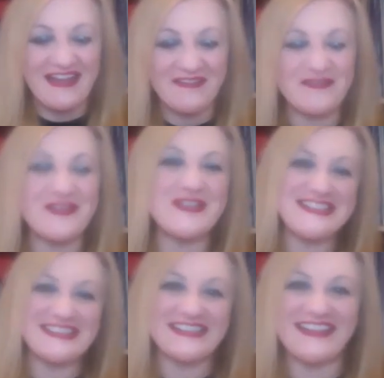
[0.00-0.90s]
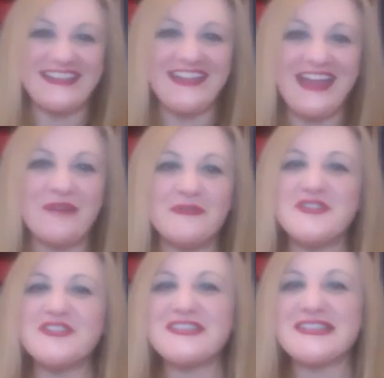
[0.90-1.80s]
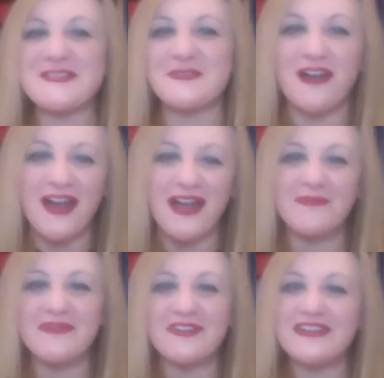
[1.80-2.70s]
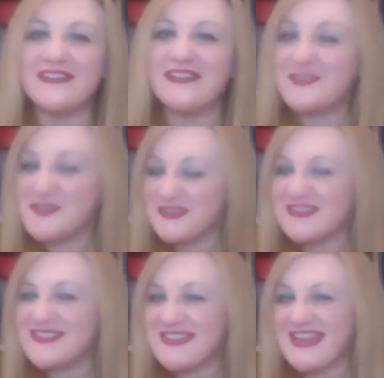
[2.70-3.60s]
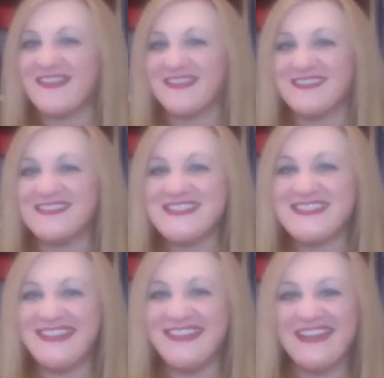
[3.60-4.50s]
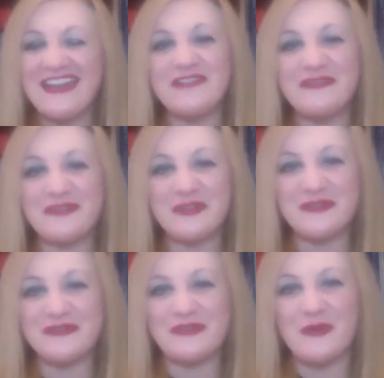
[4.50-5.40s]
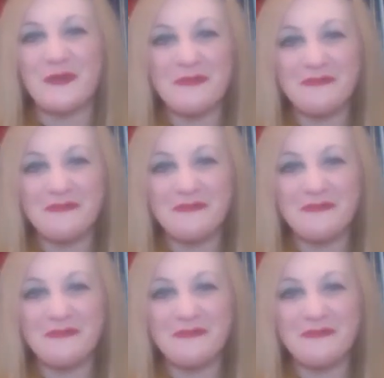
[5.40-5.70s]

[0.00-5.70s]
Firstly, how would you describe the Electorate sound in food form?